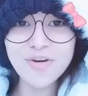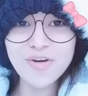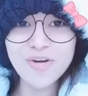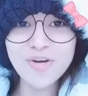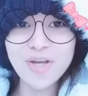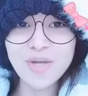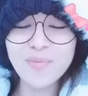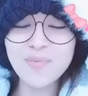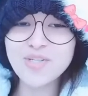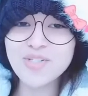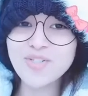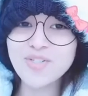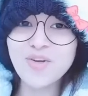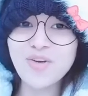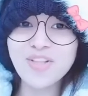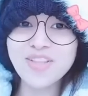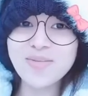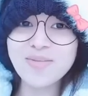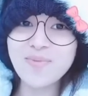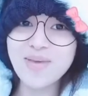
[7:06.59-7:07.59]
I wish you all
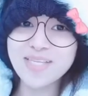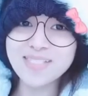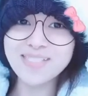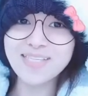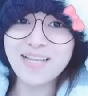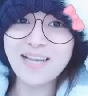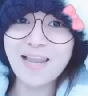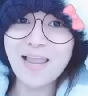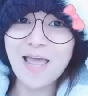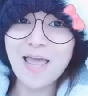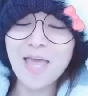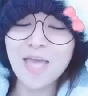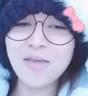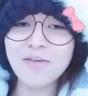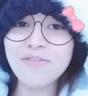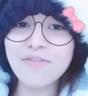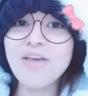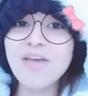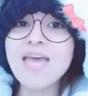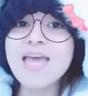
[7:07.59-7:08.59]
the best in
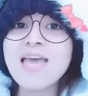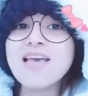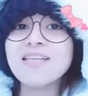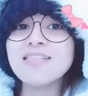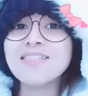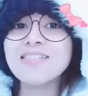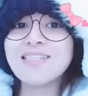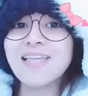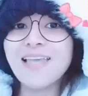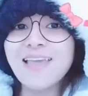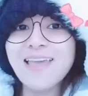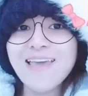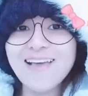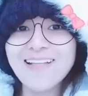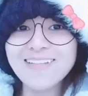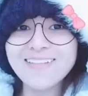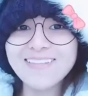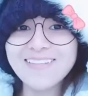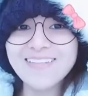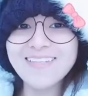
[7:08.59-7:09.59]
life. Stay
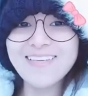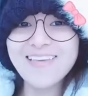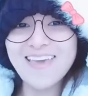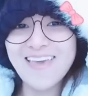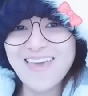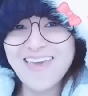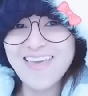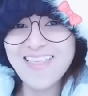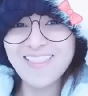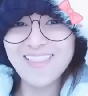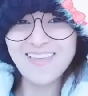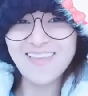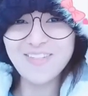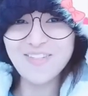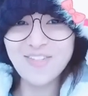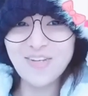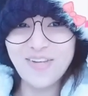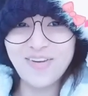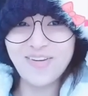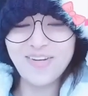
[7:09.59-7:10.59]
healthy and
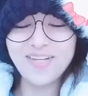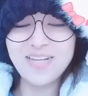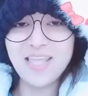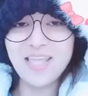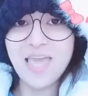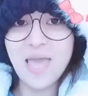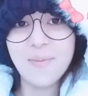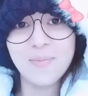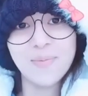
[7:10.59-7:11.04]
happy birthday